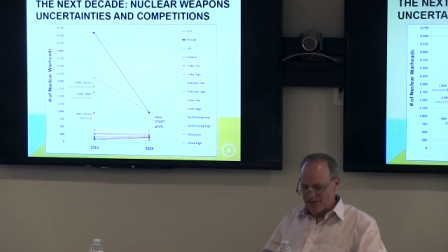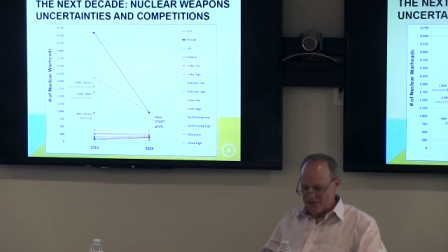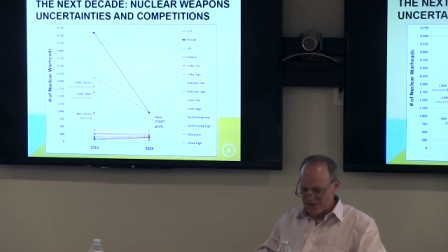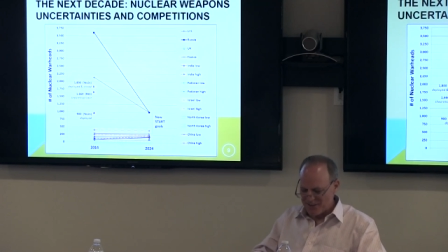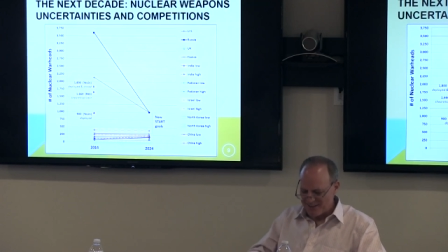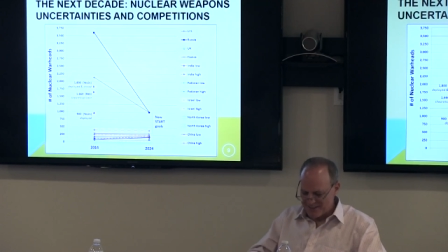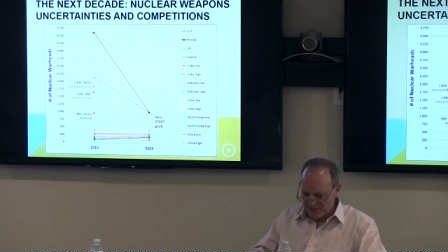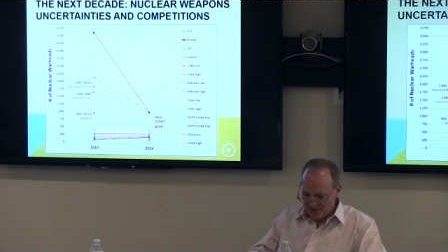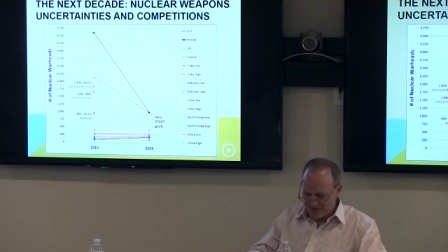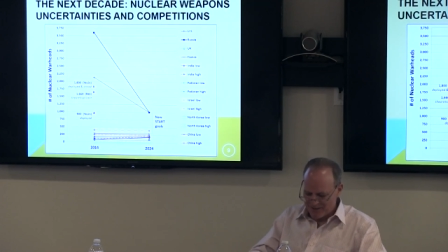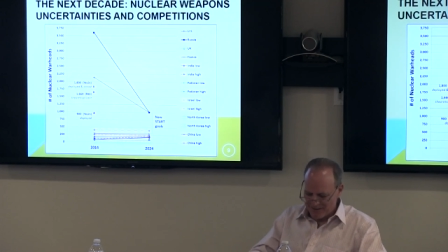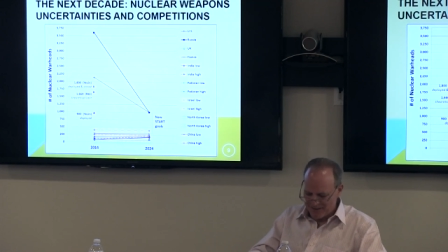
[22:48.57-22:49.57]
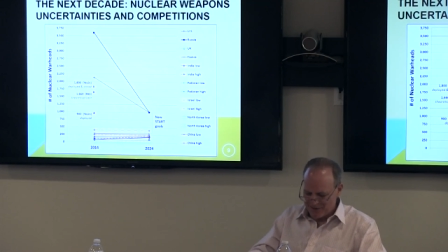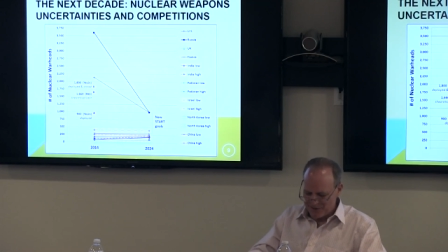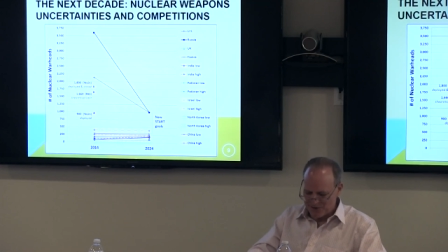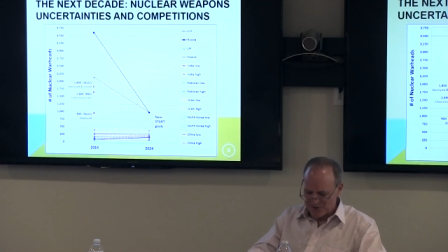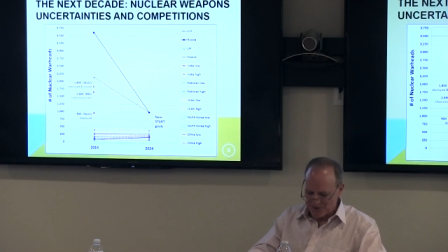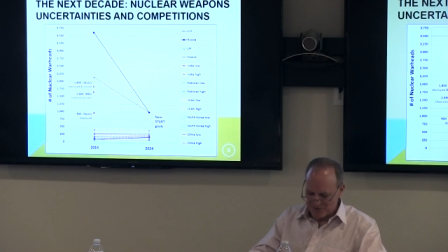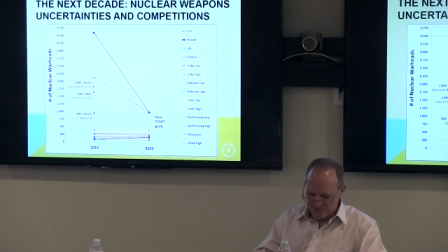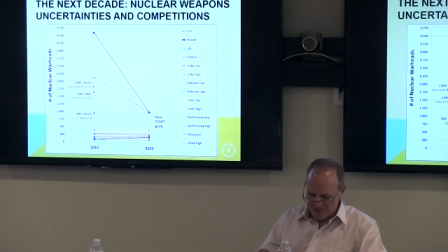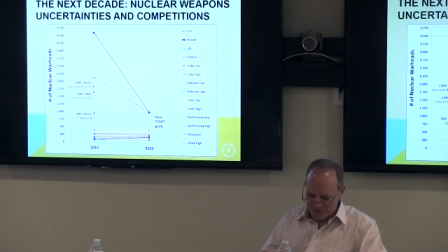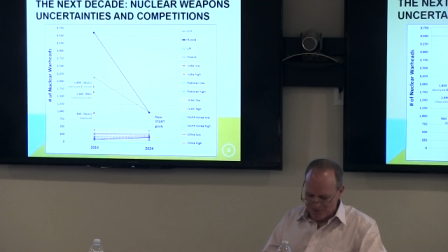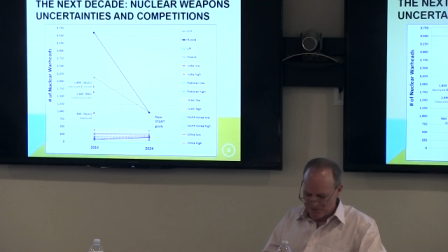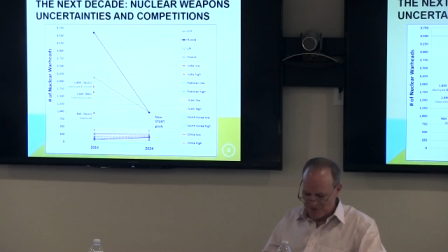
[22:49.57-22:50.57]
So I, I said, oh, I, I, don't know.
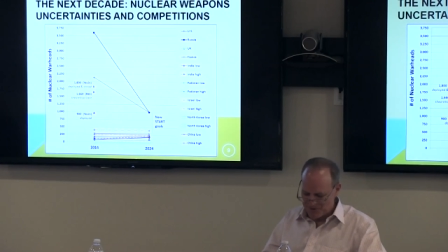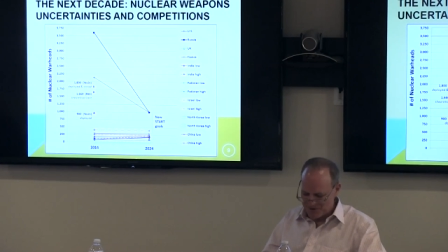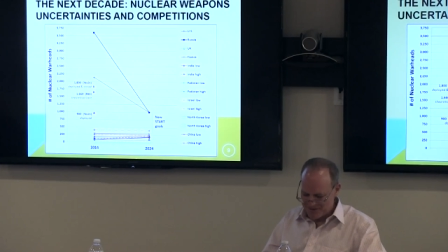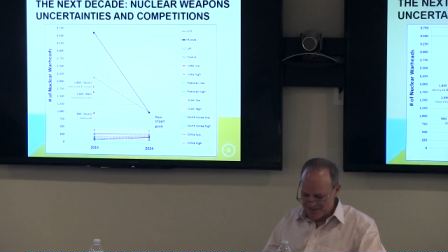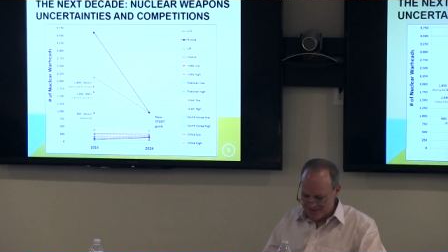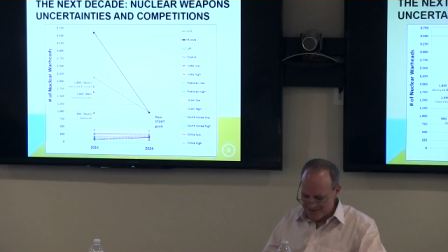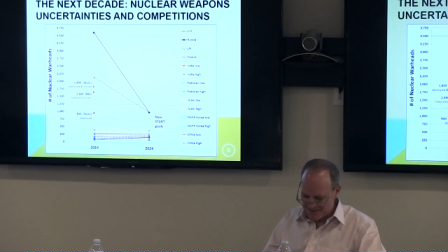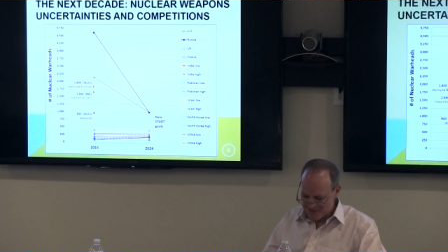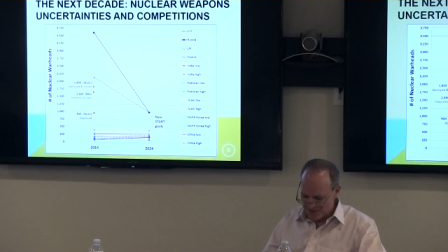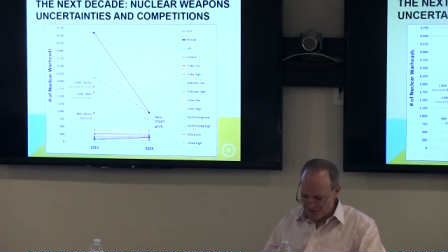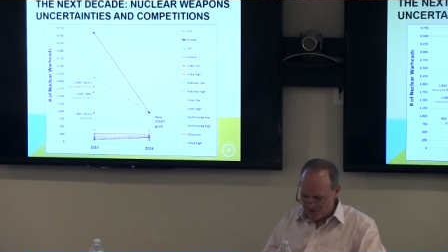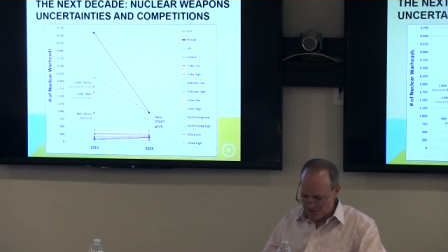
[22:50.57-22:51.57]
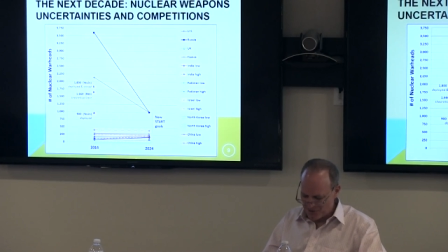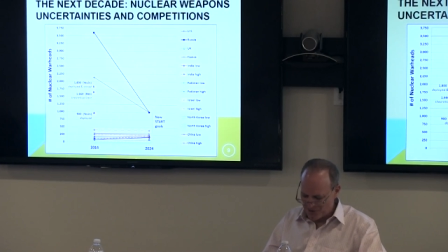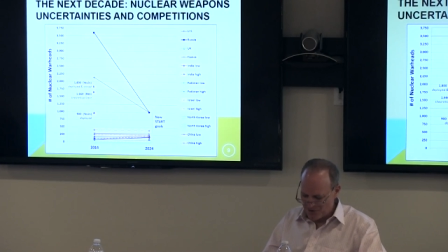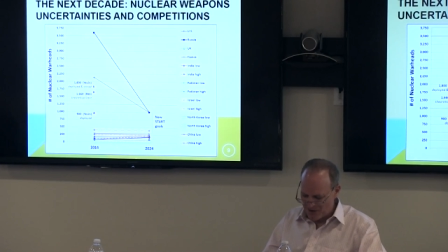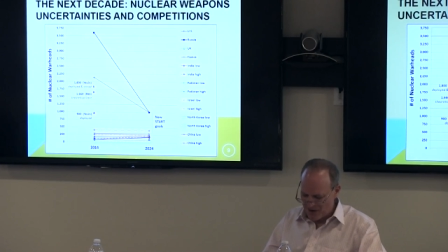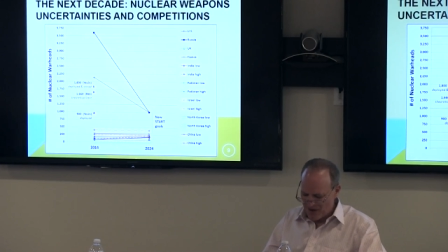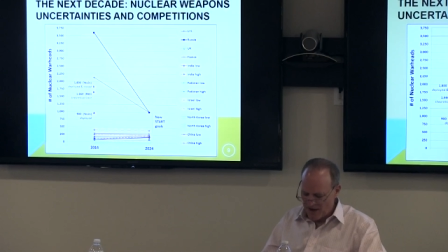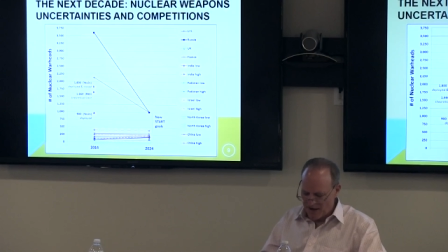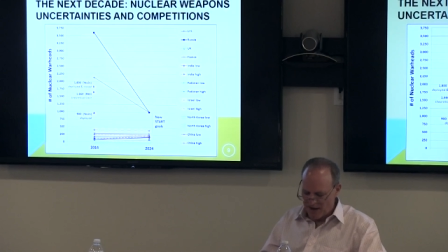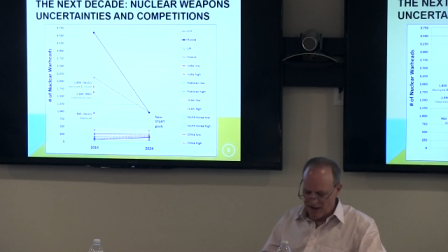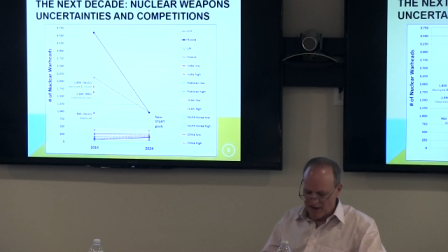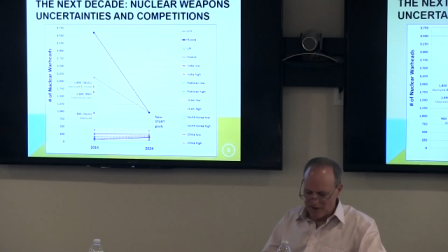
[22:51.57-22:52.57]
Maybe, maybe this isn't so clever.
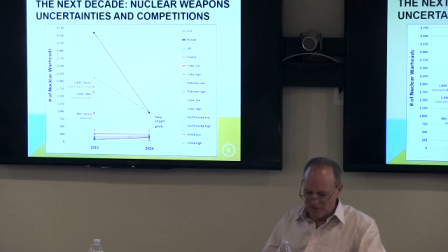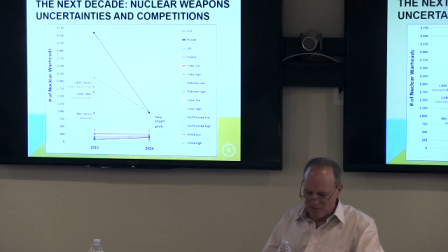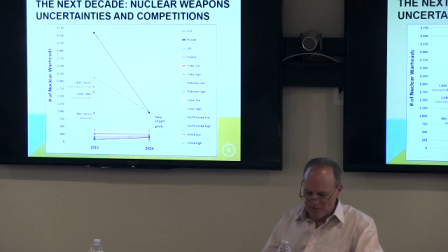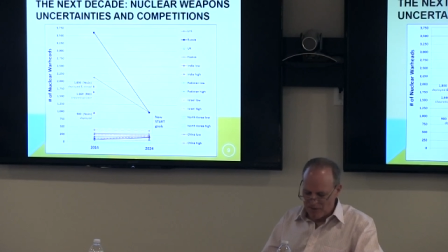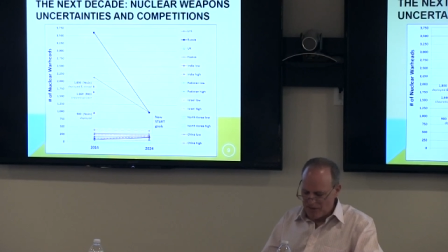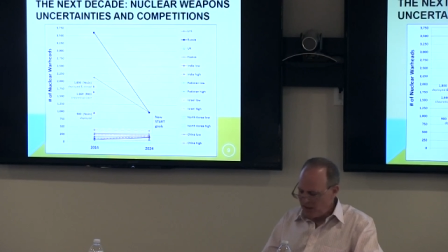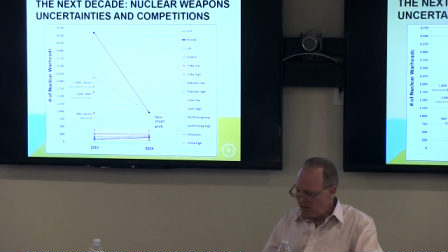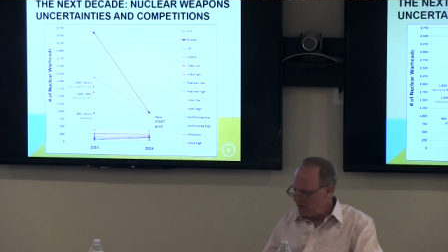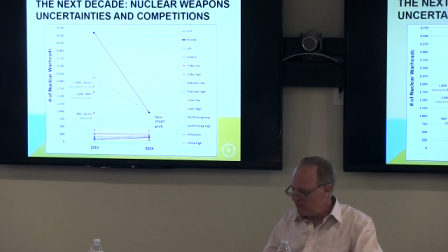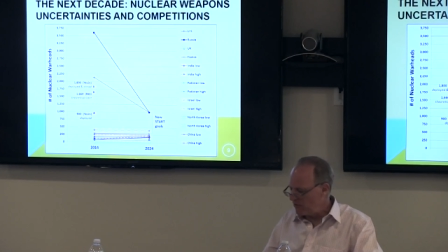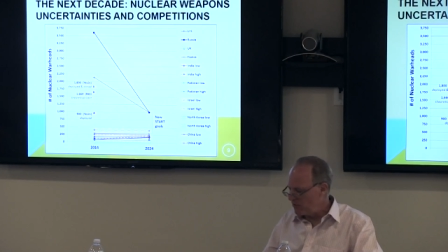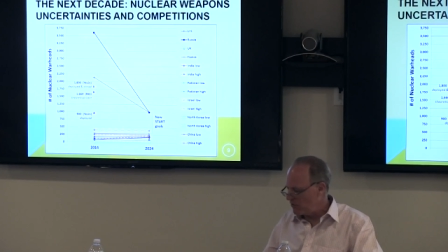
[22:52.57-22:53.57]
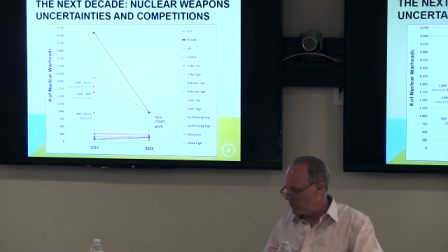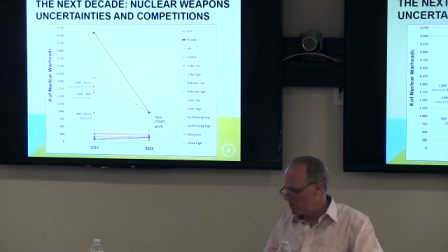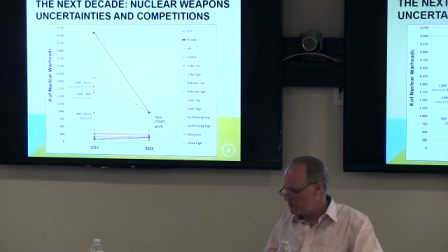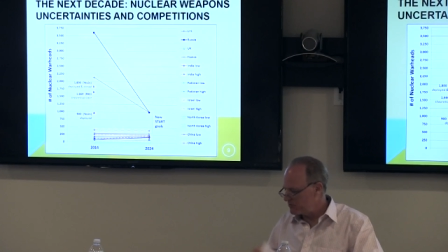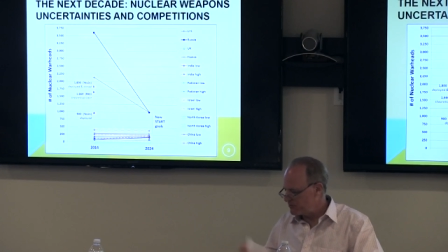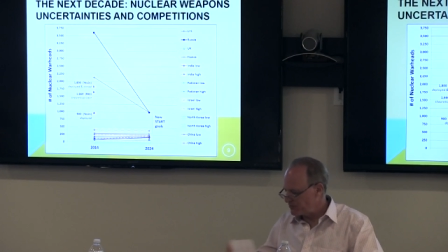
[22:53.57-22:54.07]
Uh, then I got a phone call